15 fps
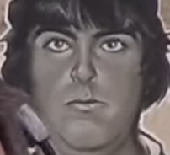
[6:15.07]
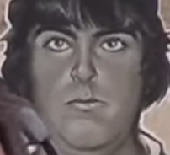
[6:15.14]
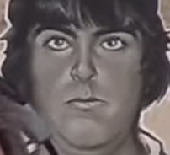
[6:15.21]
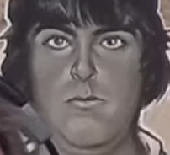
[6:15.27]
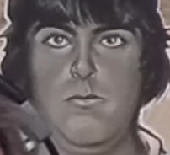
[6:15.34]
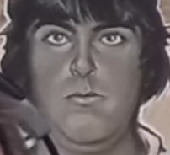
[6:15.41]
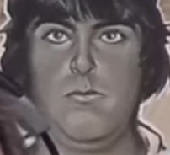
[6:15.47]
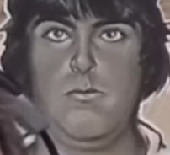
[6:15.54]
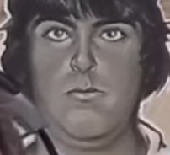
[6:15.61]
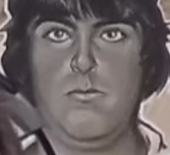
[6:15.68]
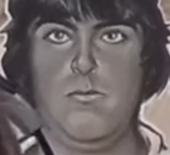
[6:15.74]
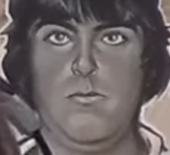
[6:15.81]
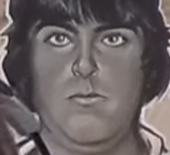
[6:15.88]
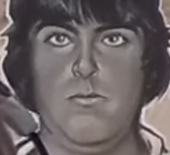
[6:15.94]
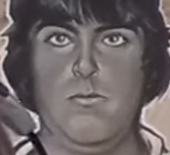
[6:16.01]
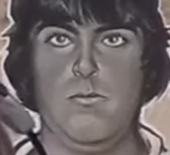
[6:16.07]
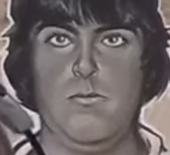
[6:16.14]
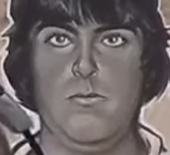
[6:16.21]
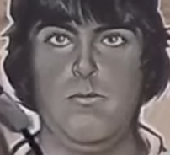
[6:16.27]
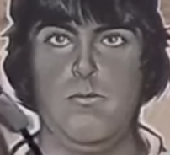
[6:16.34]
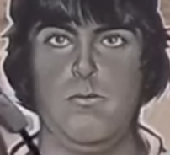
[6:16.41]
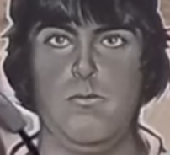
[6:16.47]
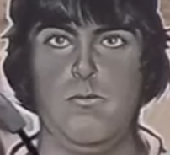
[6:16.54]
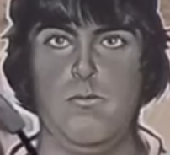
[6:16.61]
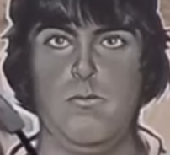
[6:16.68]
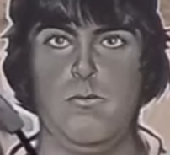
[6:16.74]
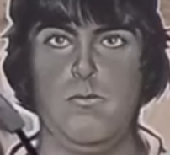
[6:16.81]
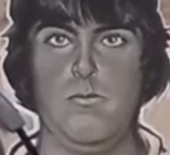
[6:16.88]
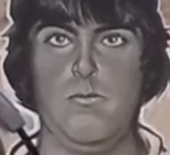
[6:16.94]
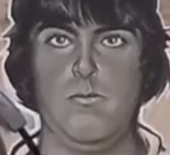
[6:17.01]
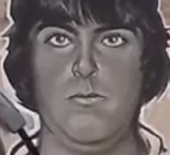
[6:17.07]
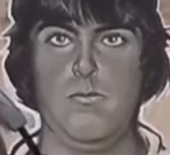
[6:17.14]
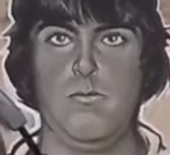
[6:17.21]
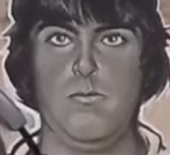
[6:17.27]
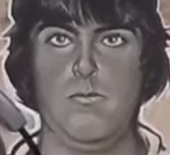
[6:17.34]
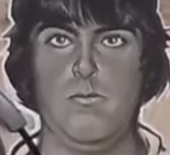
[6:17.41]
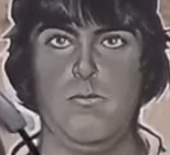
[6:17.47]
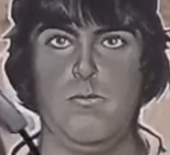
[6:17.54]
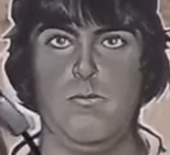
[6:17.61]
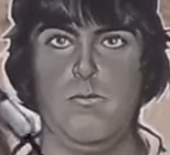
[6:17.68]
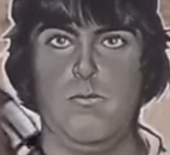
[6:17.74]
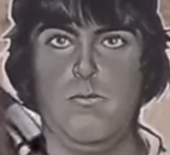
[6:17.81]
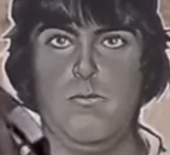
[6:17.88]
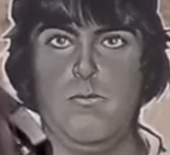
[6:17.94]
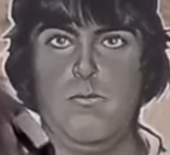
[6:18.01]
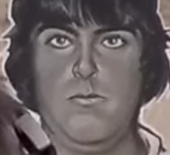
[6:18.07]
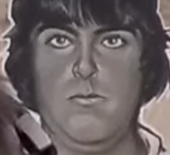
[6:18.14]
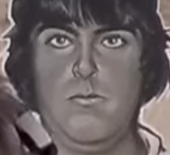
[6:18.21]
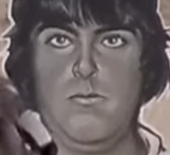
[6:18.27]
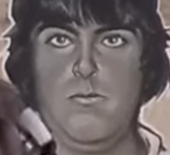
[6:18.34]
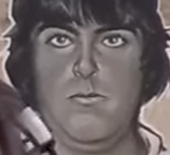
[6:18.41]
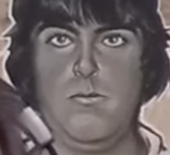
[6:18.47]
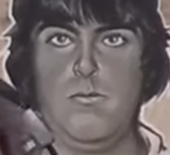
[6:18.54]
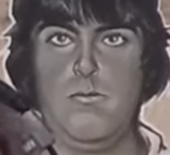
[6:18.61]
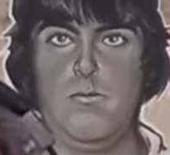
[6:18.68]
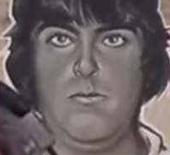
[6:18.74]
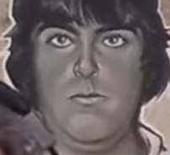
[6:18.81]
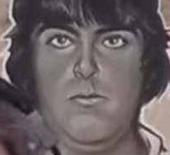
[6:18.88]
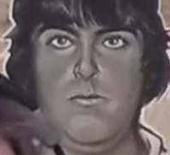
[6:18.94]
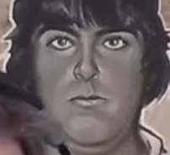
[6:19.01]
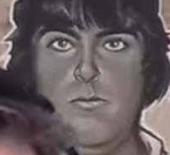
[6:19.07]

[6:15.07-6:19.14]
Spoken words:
No words are spoken by the person on screen.